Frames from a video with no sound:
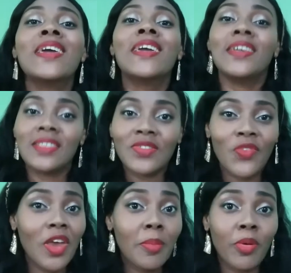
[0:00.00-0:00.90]
it is
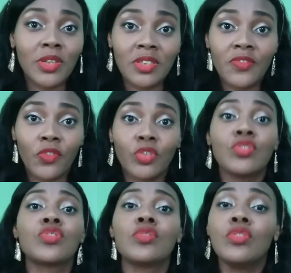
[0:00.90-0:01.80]
very important for
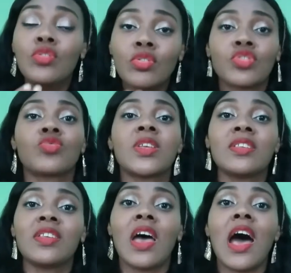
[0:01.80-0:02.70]
you to look straight
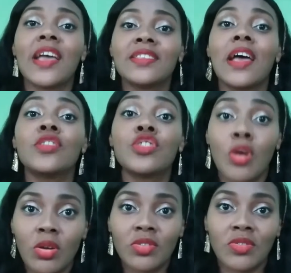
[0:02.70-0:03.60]
in their eyes and
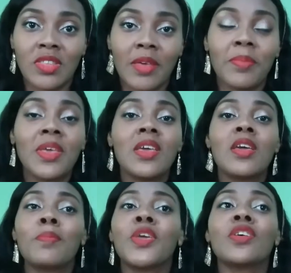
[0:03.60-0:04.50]
talk to them.
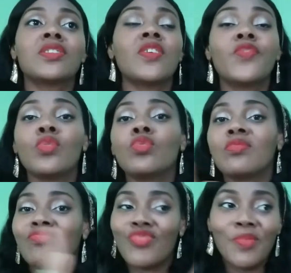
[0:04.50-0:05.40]
Because if you
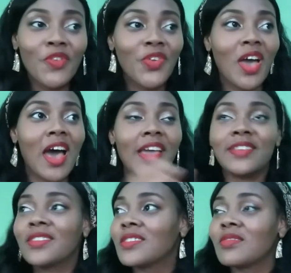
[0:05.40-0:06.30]
remove your
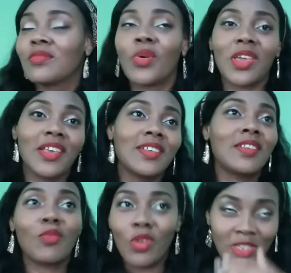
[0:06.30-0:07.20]
eyes, okay,
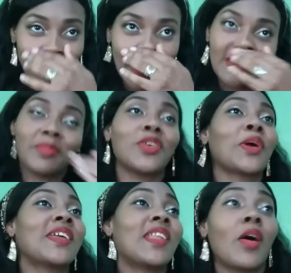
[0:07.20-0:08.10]
watch me as I'm
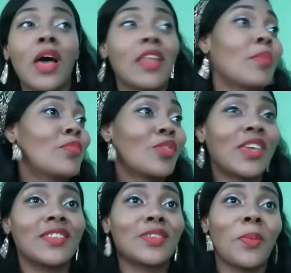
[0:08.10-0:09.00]
talking now and I'm
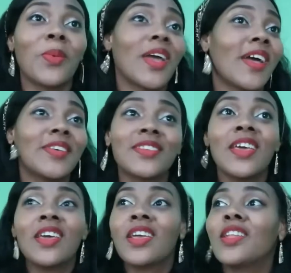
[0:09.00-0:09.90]
looking somewhere else.
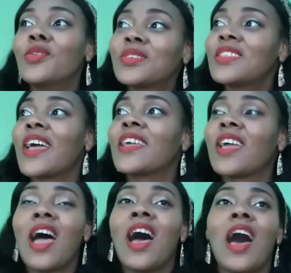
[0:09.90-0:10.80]
It looks like
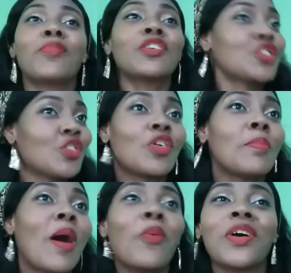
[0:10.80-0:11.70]
I'm not sure
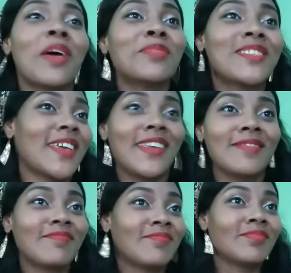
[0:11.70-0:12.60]
about what I'm saying.